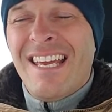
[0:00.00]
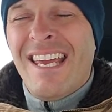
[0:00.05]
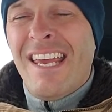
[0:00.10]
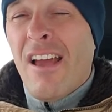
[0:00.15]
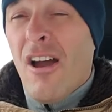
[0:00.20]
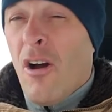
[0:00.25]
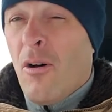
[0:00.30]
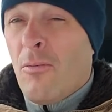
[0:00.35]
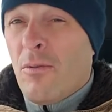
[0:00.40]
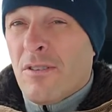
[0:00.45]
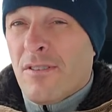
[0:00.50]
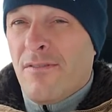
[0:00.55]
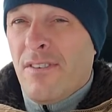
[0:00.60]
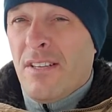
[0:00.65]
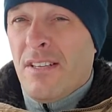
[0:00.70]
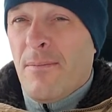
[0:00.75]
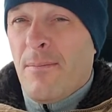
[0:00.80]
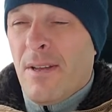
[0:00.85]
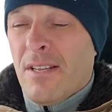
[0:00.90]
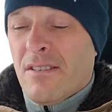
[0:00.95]
He almost
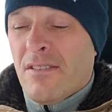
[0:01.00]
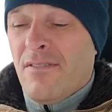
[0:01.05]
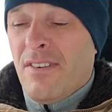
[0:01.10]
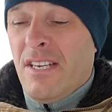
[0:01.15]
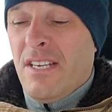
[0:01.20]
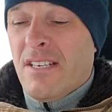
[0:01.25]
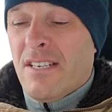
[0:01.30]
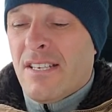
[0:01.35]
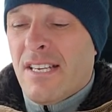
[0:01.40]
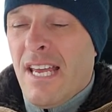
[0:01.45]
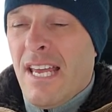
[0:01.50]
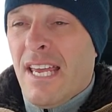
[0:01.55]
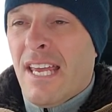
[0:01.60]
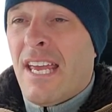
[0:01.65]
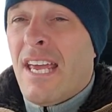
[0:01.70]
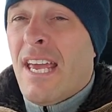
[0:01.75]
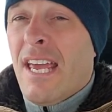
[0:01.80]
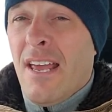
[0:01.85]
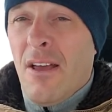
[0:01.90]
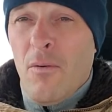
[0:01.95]
fit the Pennsylvania
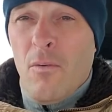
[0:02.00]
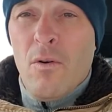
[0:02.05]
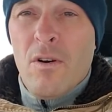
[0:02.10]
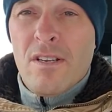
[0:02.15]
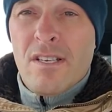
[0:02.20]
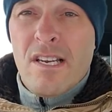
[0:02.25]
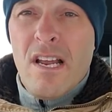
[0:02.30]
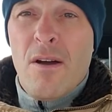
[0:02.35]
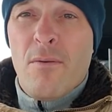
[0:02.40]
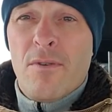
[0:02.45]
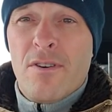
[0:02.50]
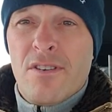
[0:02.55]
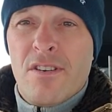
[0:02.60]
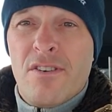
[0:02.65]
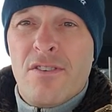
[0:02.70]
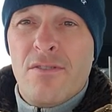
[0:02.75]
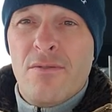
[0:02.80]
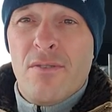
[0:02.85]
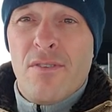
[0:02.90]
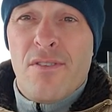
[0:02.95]
stake. It was now one
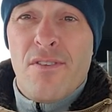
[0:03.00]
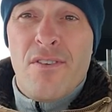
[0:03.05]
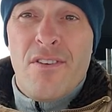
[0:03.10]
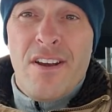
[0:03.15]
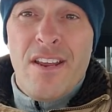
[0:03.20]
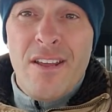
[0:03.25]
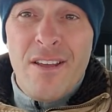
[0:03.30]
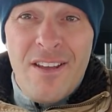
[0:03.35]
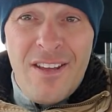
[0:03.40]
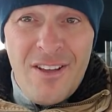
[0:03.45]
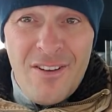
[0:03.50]
of two or thirty.